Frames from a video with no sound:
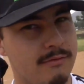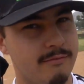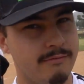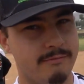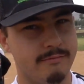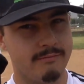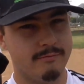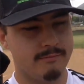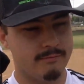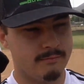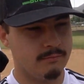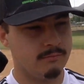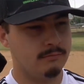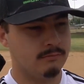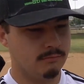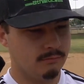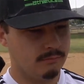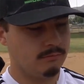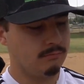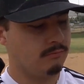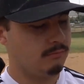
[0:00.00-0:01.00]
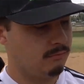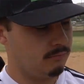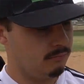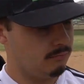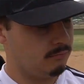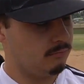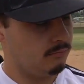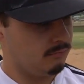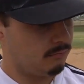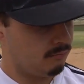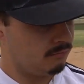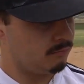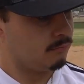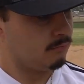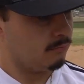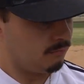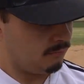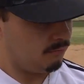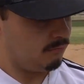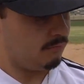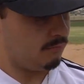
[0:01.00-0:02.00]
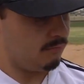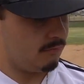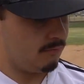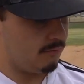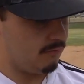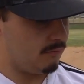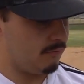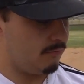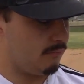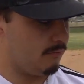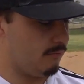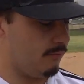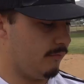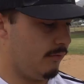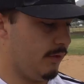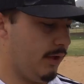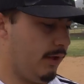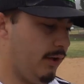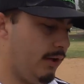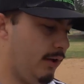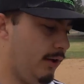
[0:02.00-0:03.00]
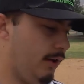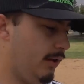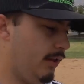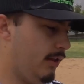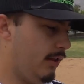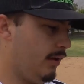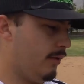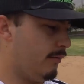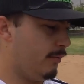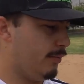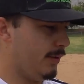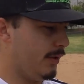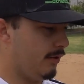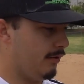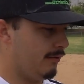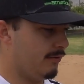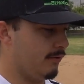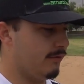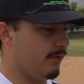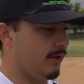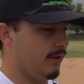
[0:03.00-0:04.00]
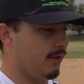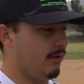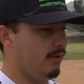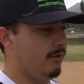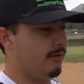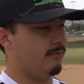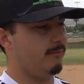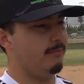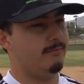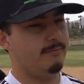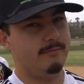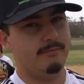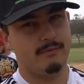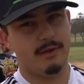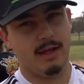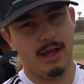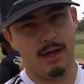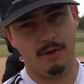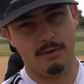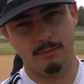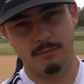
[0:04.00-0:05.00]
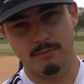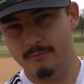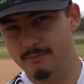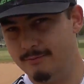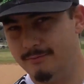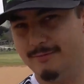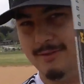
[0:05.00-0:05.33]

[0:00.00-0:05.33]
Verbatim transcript: half ounce end load. So we're excited to swing it up. What do you think it's going to do? Uh, I think I'm going to put it over the fence. All right, cool, cool, cool.